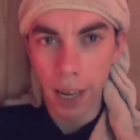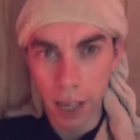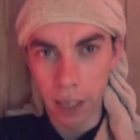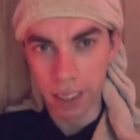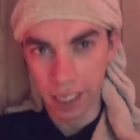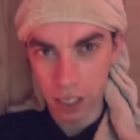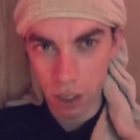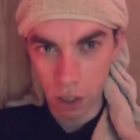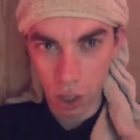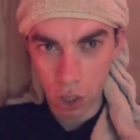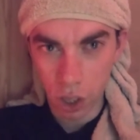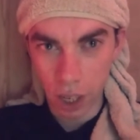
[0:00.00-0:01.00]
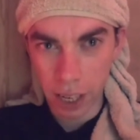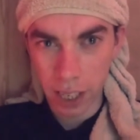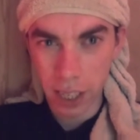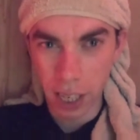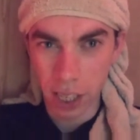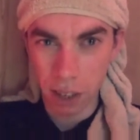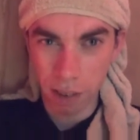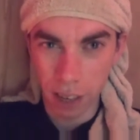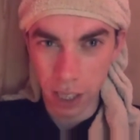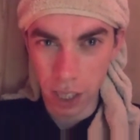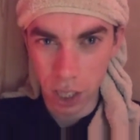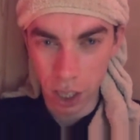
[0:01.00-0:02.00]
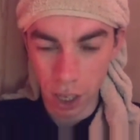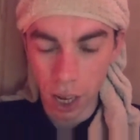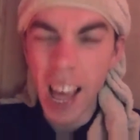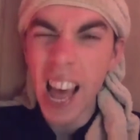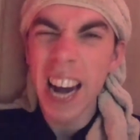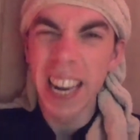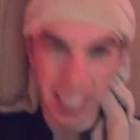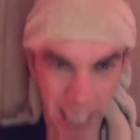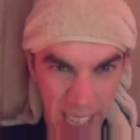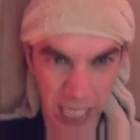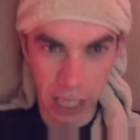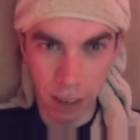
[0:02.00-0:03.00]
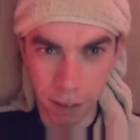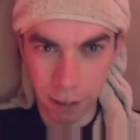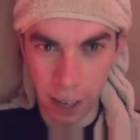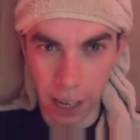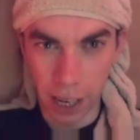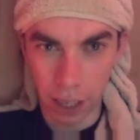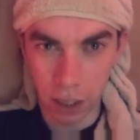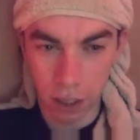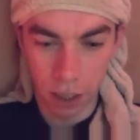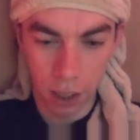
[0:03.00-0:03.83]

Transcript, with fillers: And that's not an exaggeration. That's a fact.